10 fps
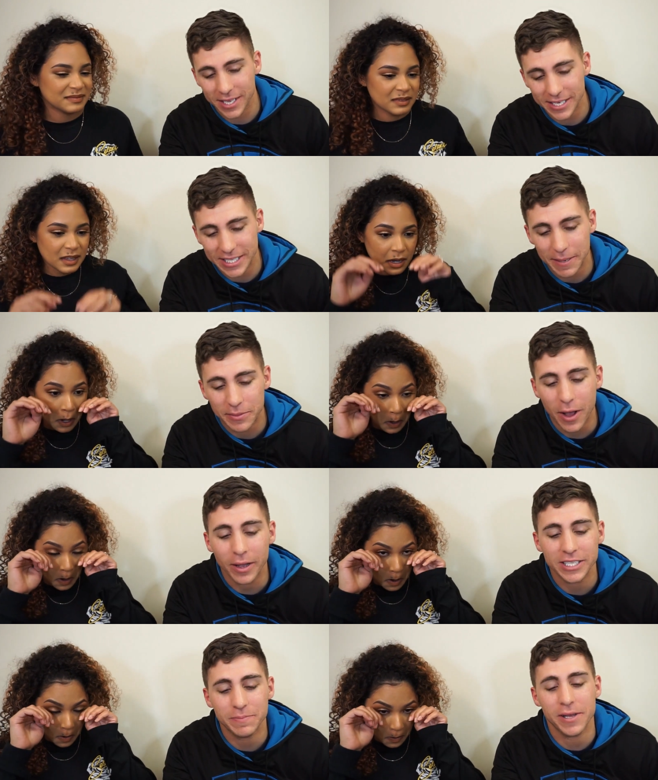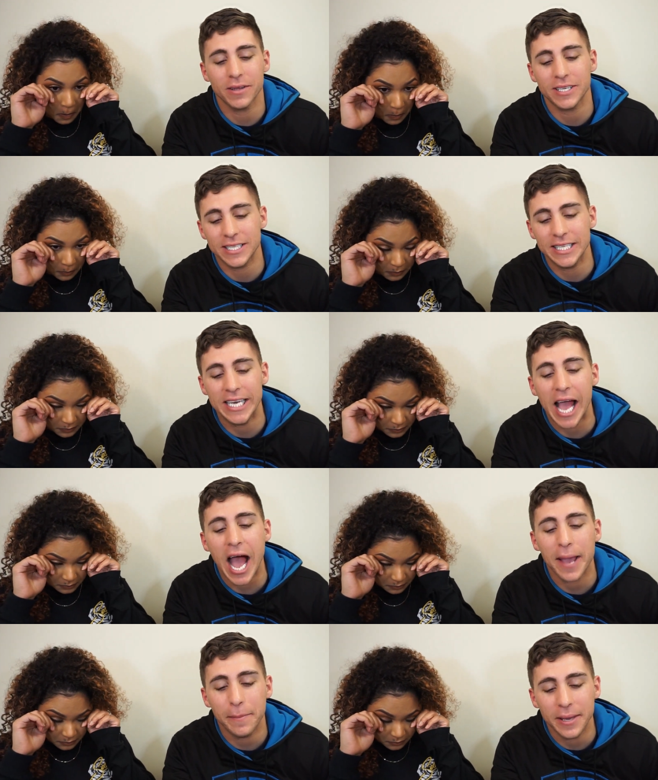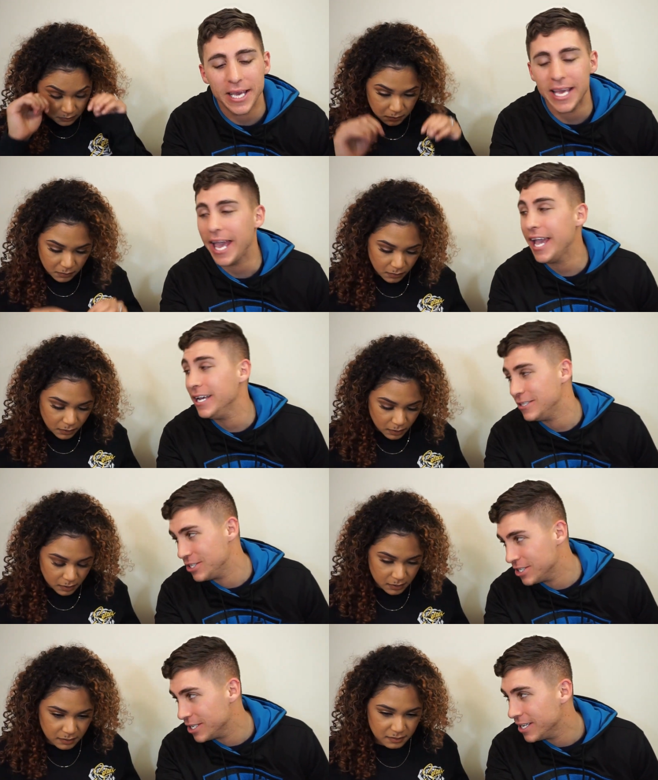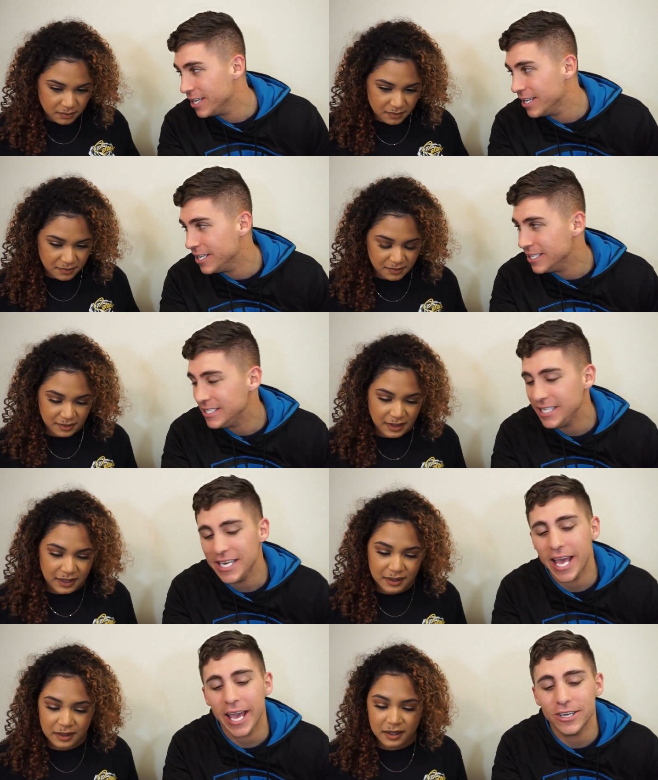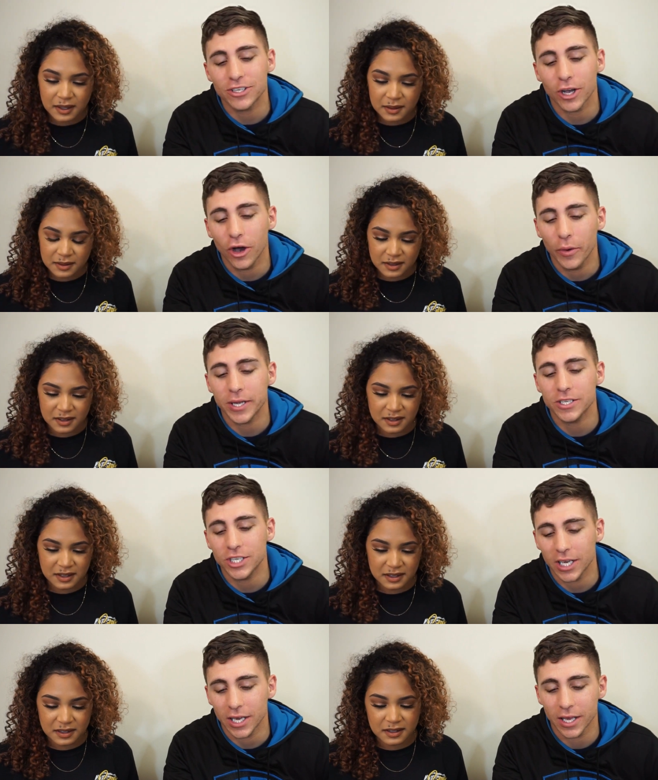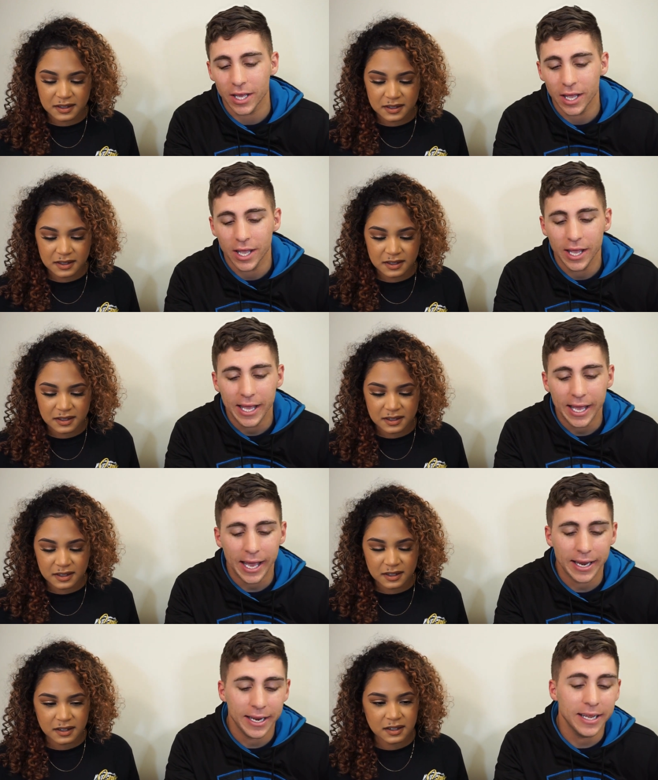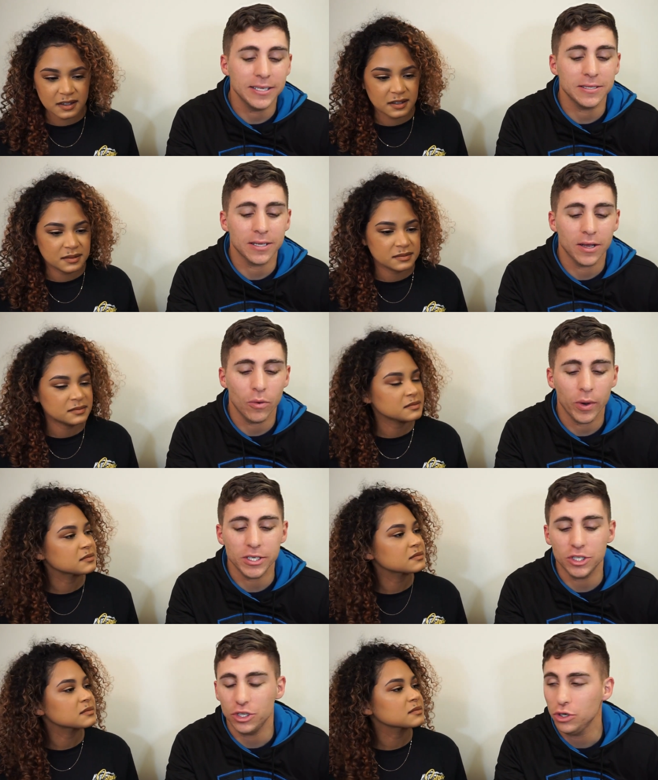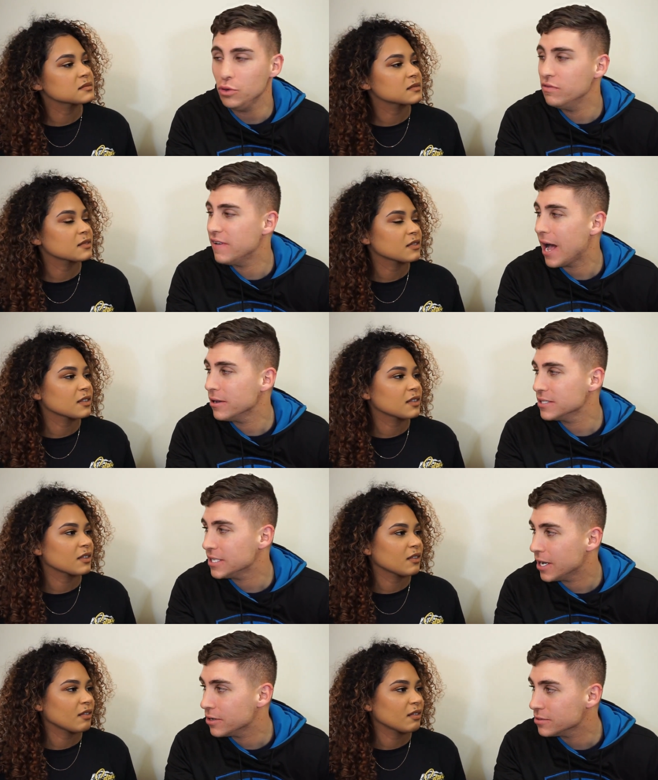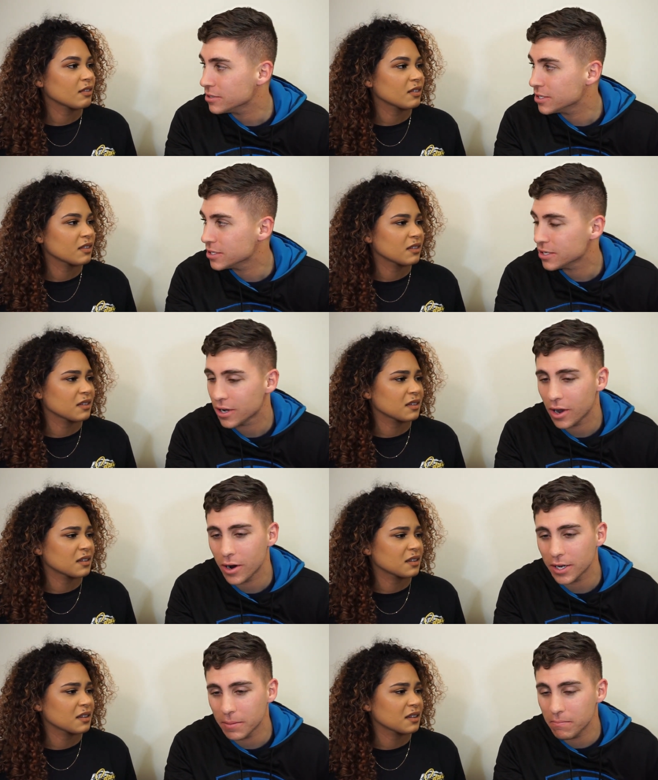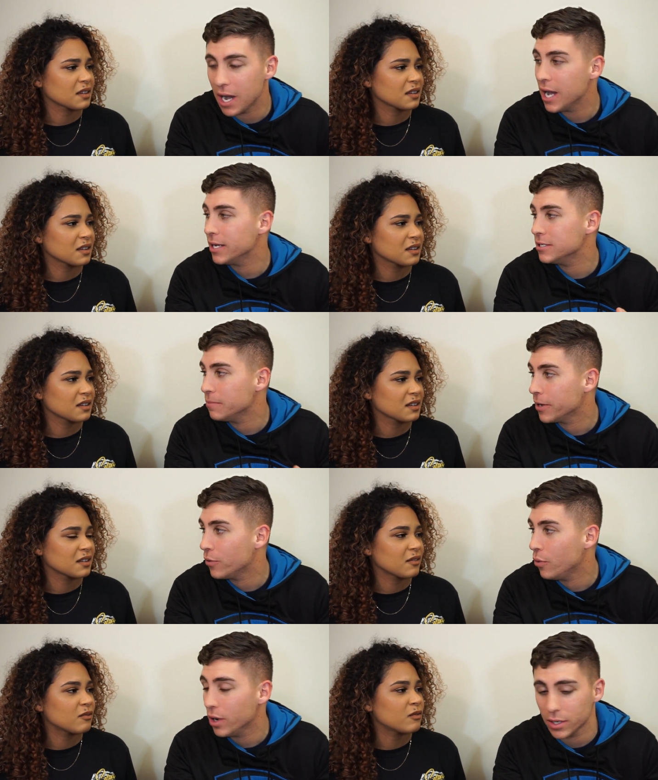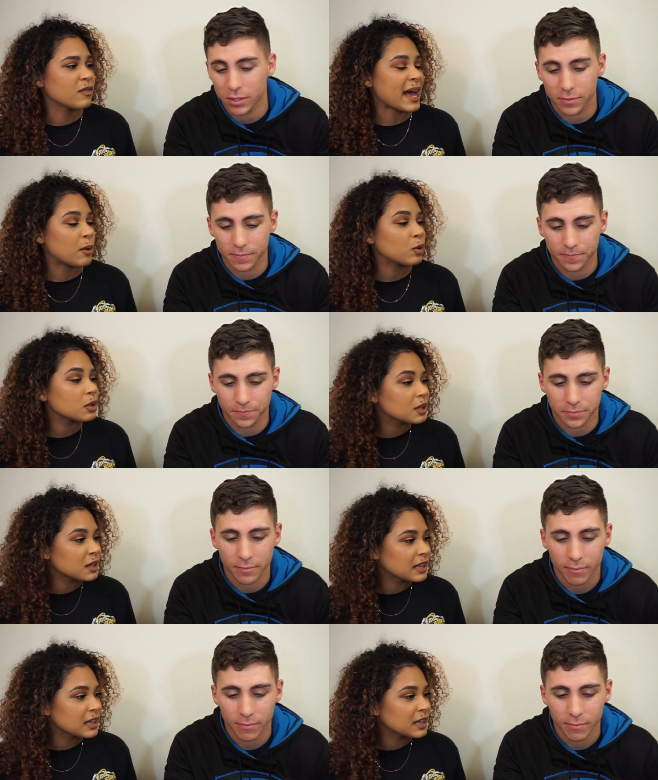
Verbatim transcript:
Speaker 1: Diphthong is spelled D-I-P-H-T-H-O-N-G. And it is when two vowel sounds are combined to make one. Vowel?